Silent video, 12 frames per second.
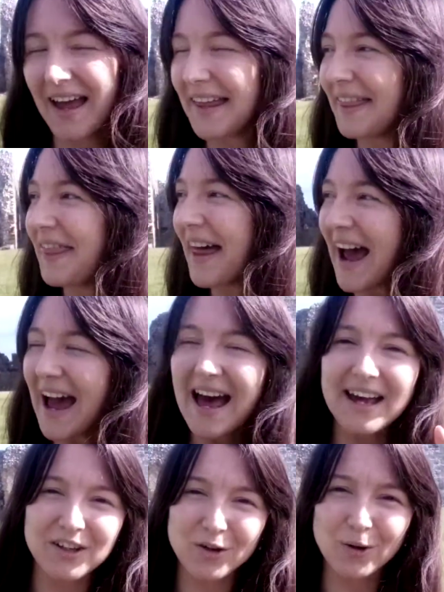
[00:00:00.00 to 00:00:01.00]

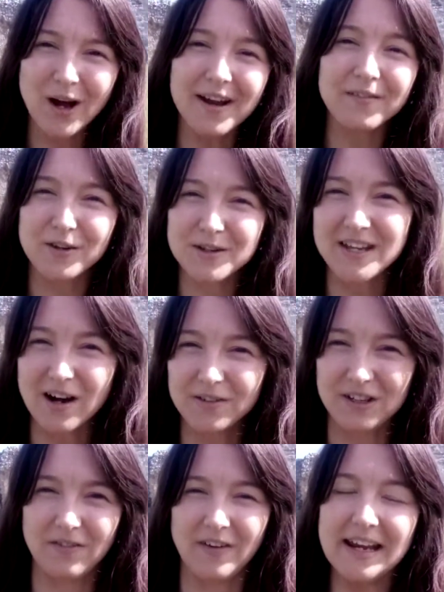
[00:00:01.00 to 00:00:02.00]
They're your kind of your
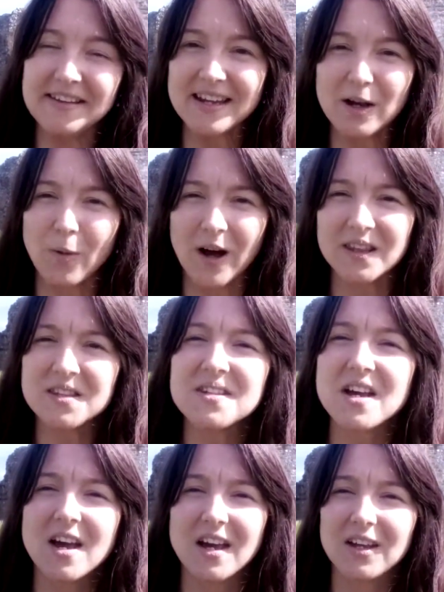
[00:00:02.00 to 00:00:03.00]
self-defeating ones.
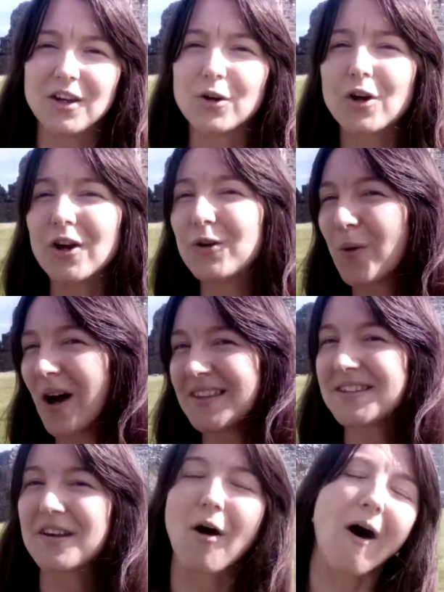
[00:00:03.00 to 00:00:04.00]
Your good
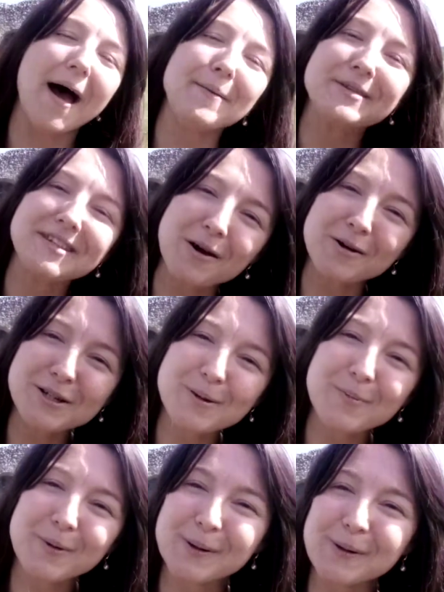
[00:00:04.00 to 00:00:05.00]
ones are I'm
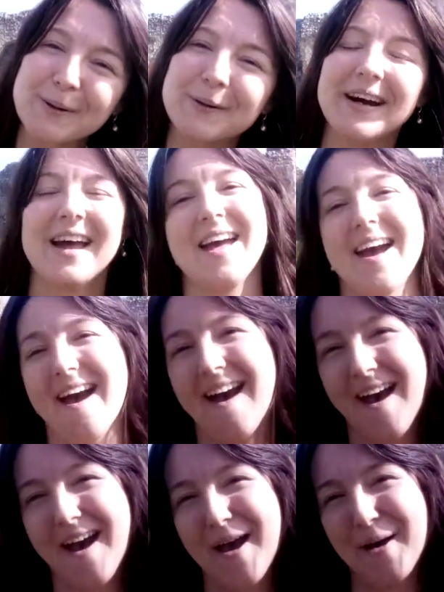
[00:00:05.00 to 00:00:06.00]
sociable,
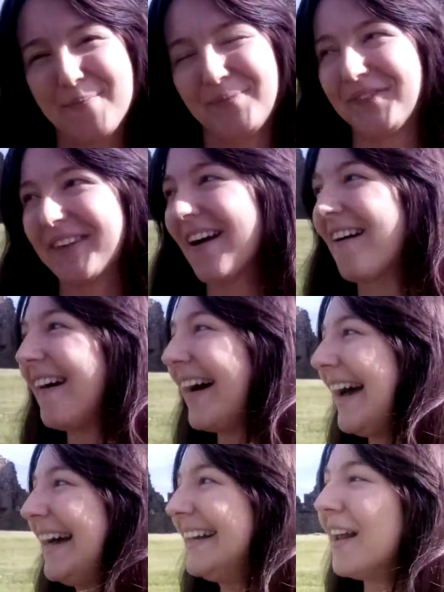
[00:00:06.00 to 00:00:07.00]

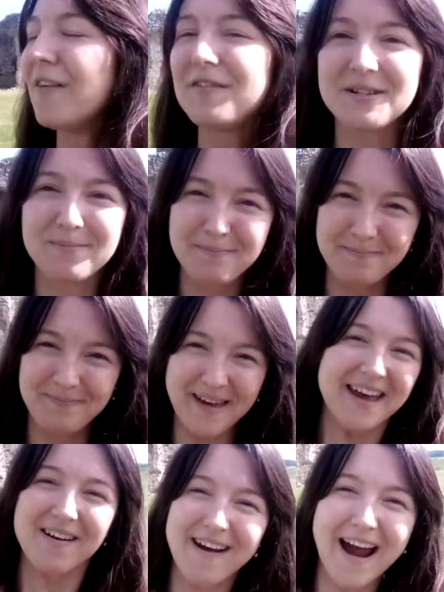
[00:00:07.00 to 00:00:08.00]
I love to
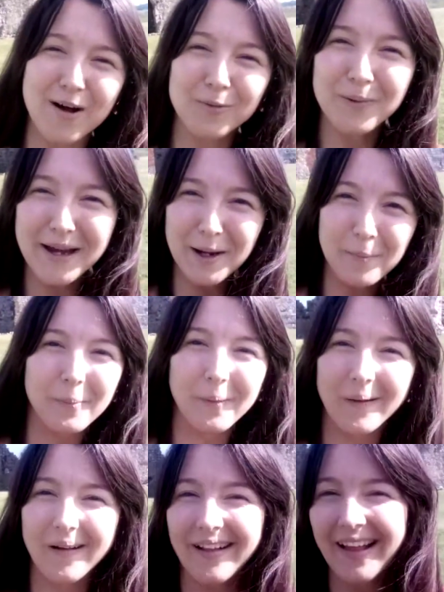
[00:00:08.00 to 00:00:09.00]
be around
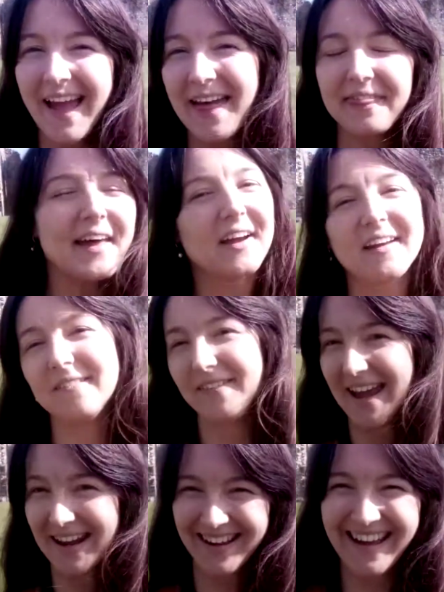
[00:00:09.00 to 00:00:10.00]
people, that kind of thing.